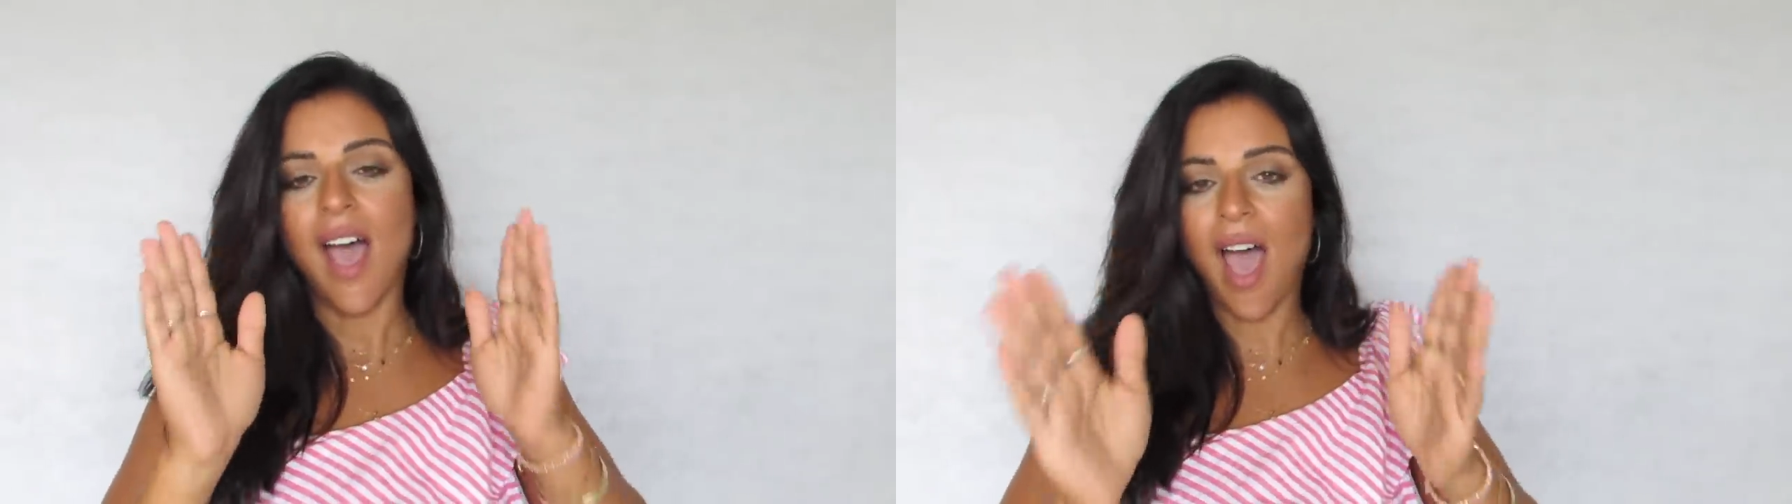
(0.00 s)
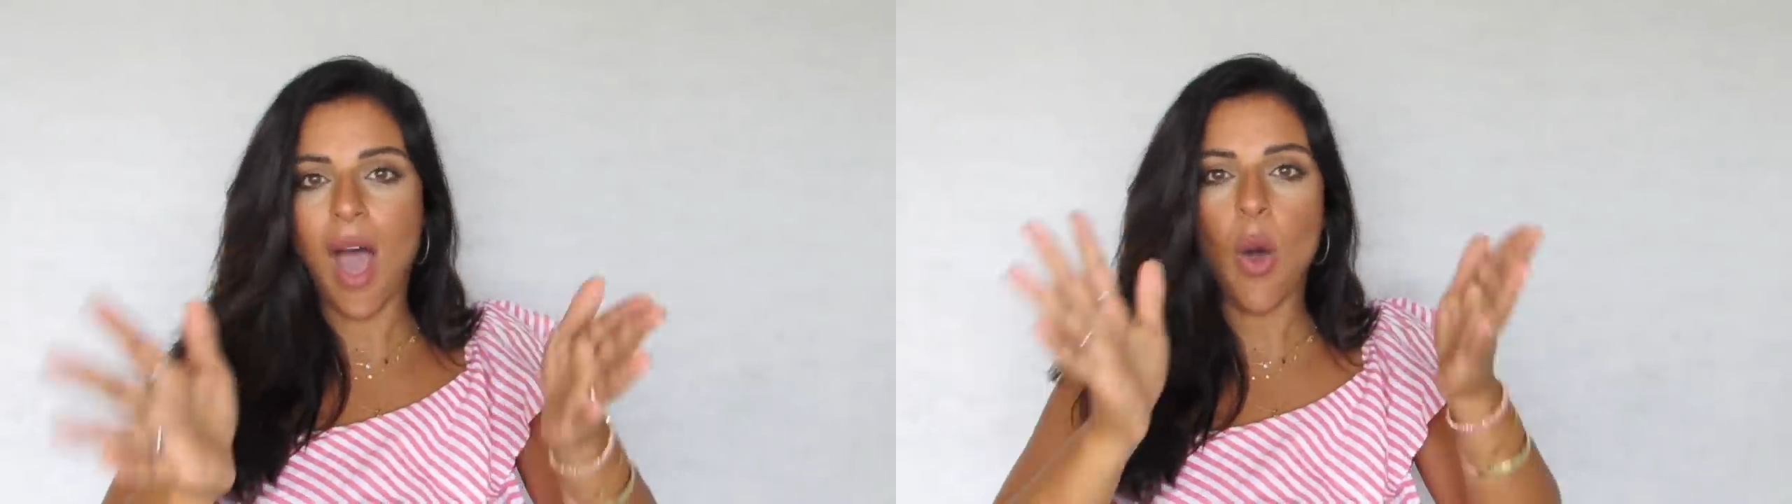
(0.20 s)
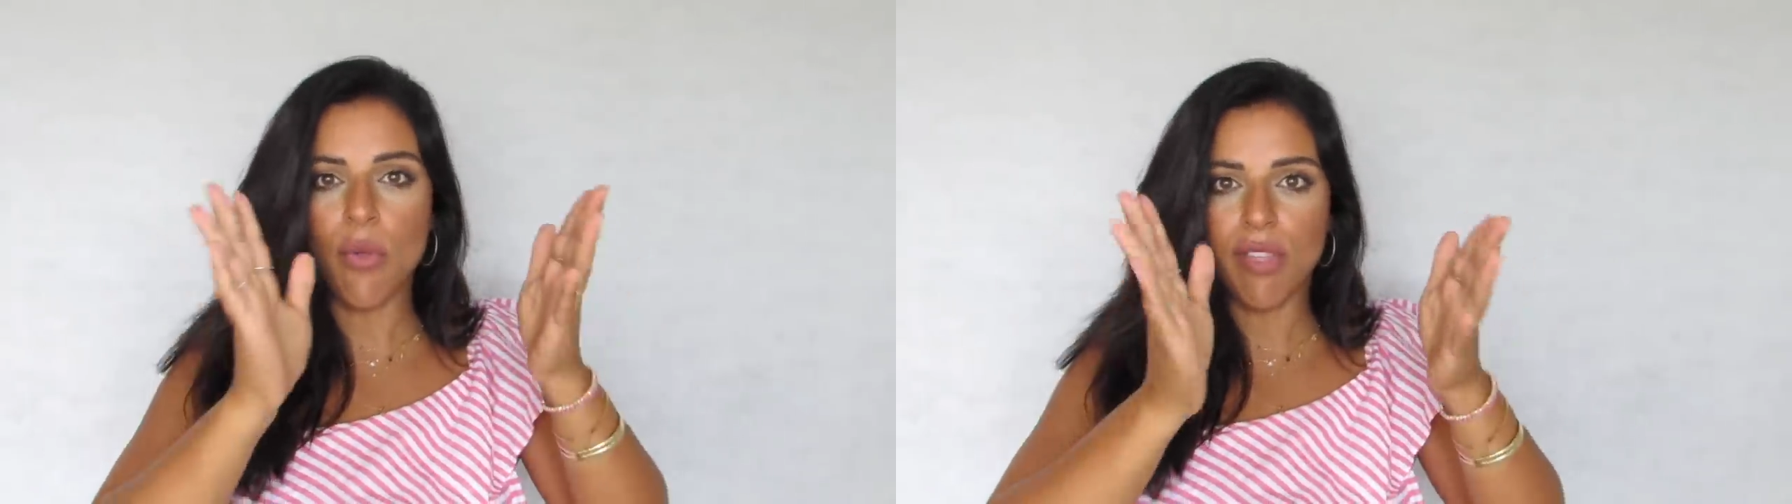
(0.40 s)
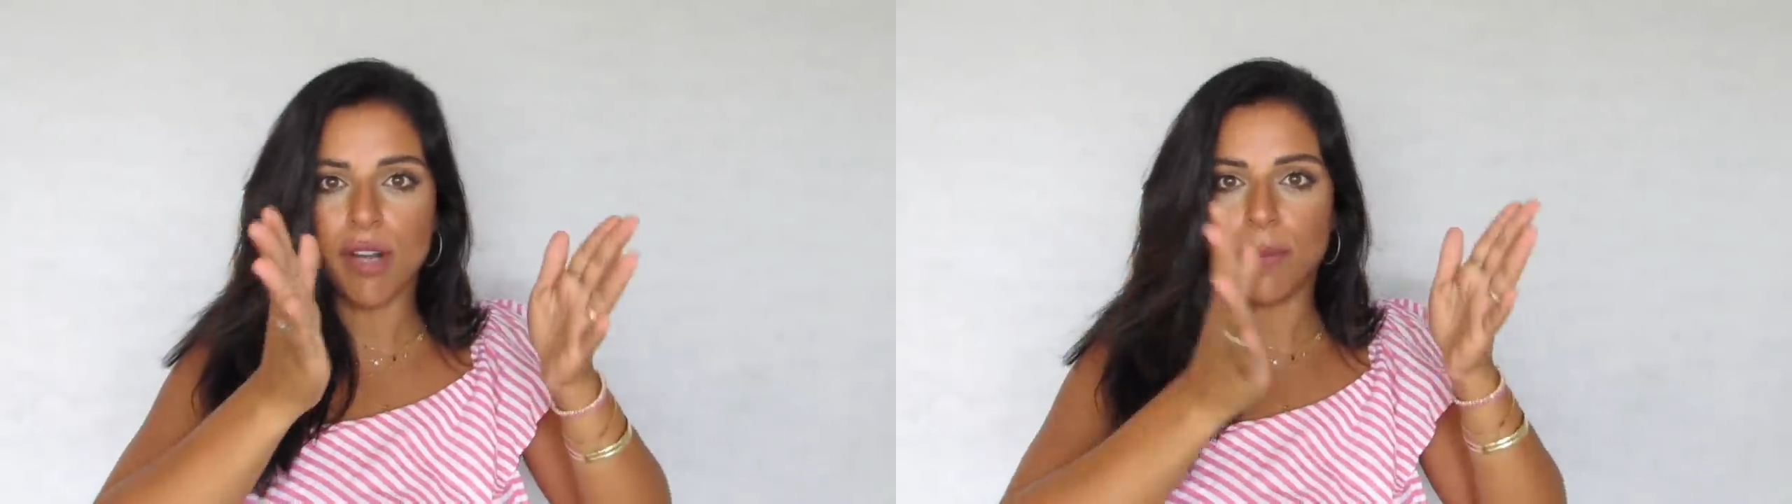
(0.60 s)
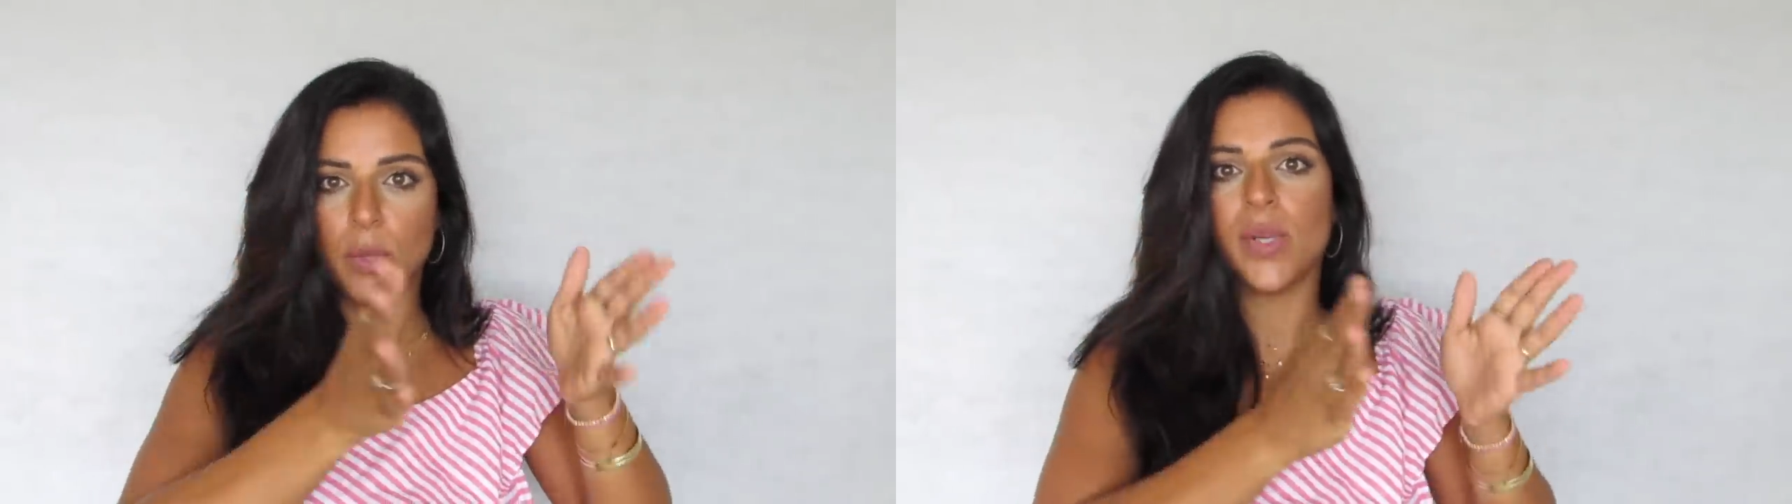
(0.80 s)
how
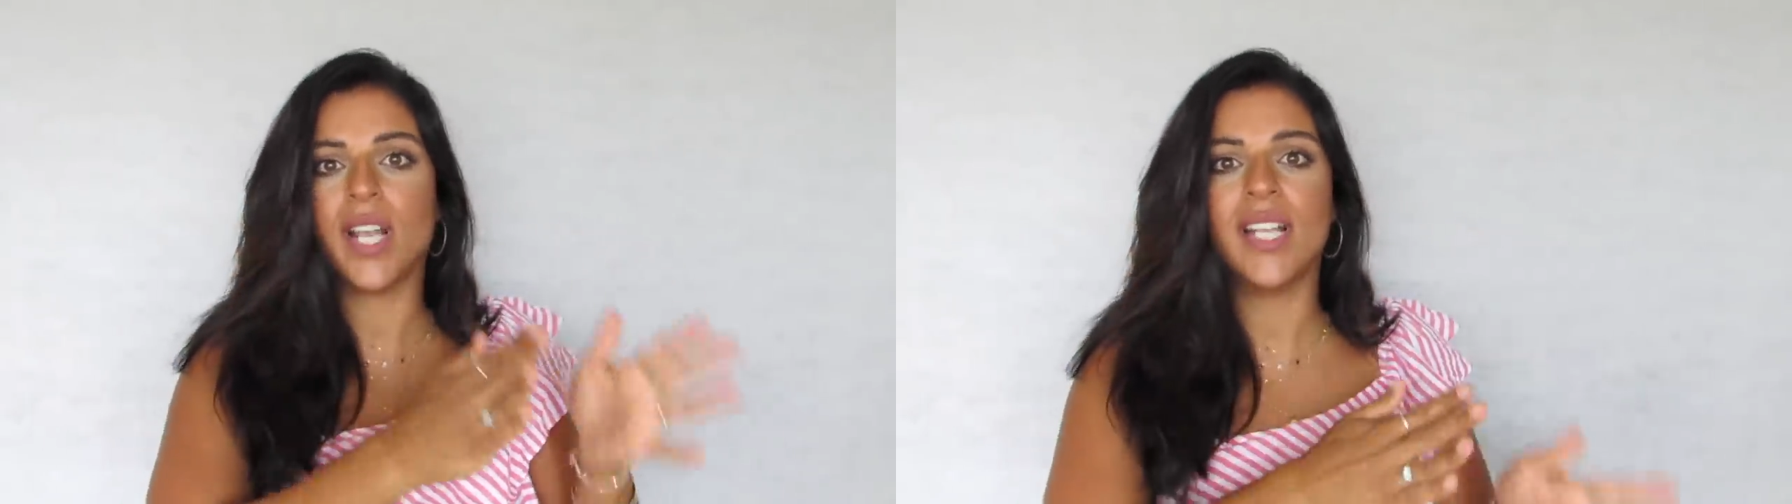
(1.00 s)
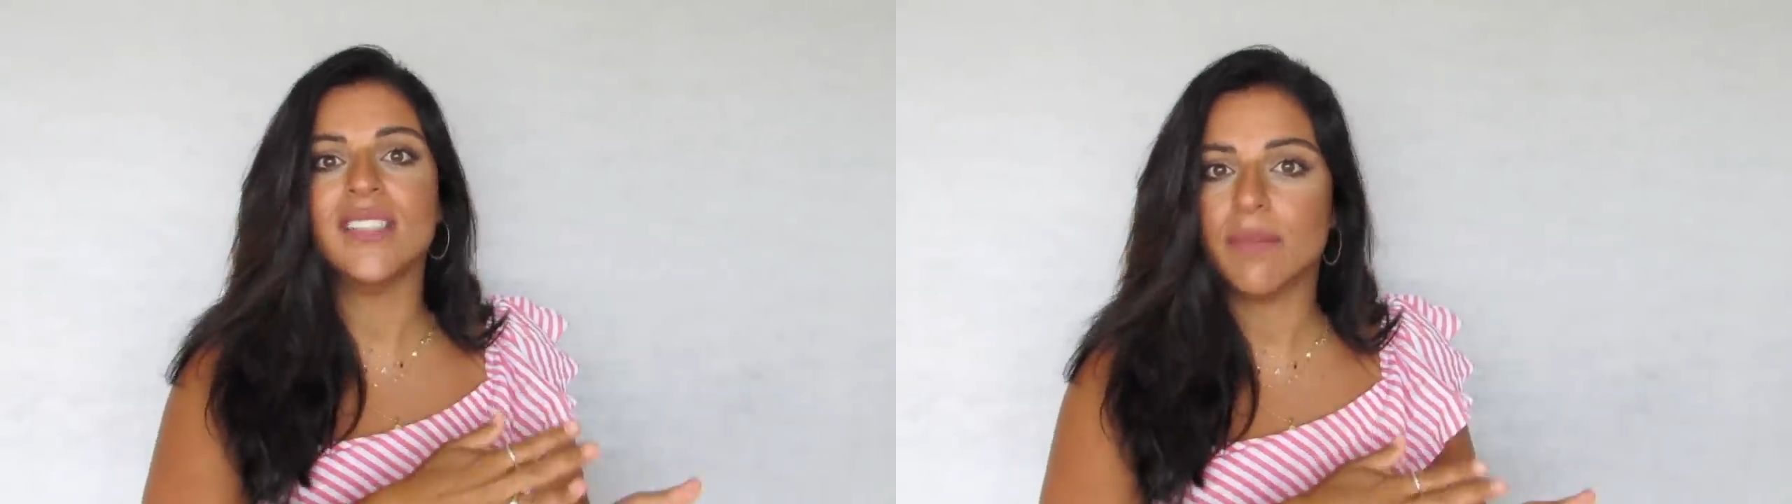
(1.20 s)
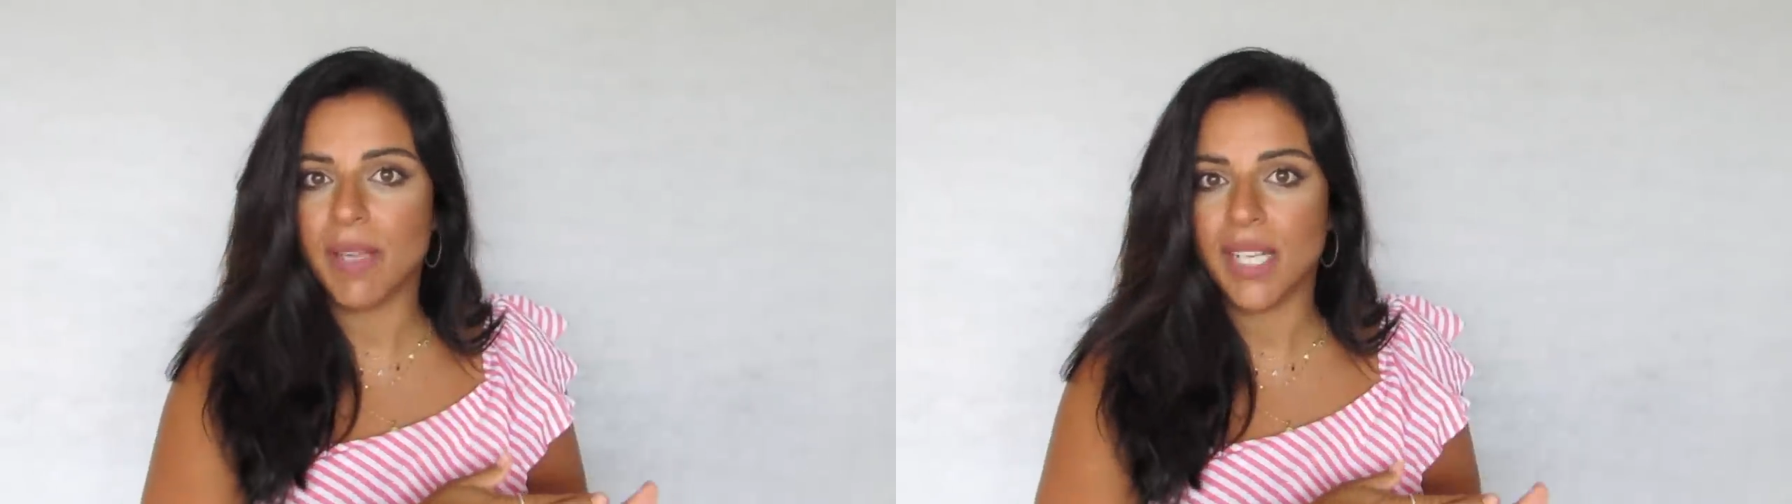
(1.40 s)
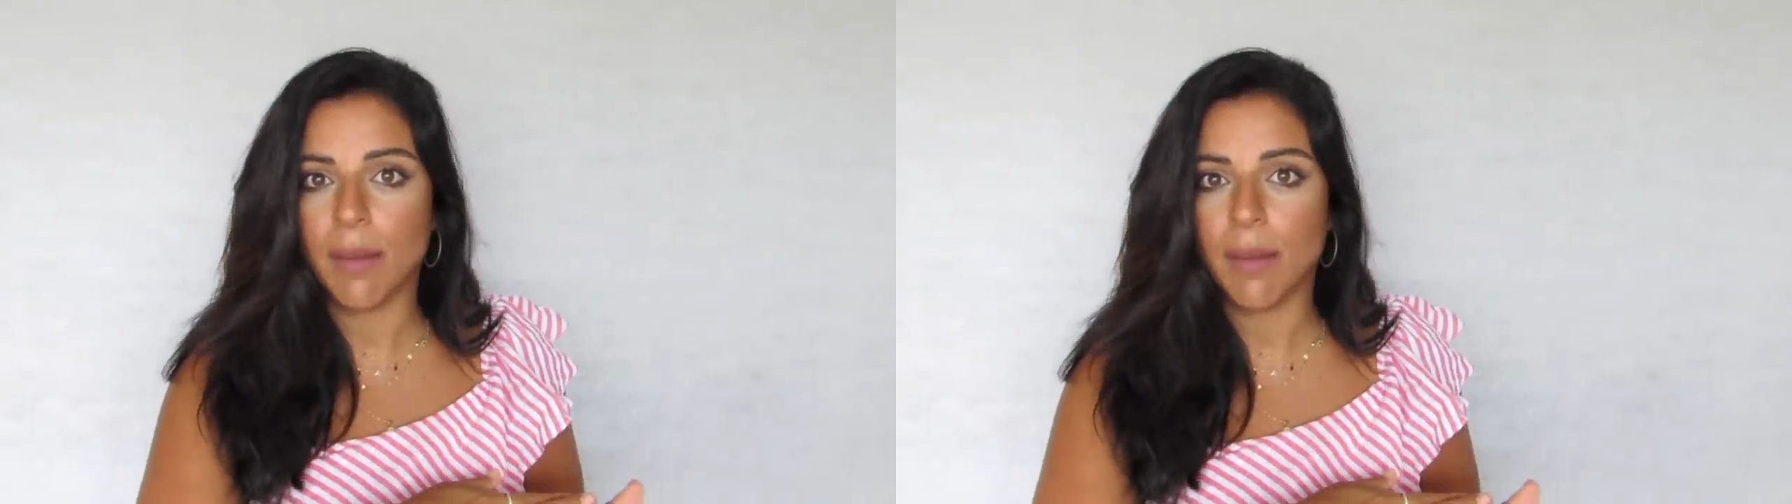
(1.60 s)
their plural is made.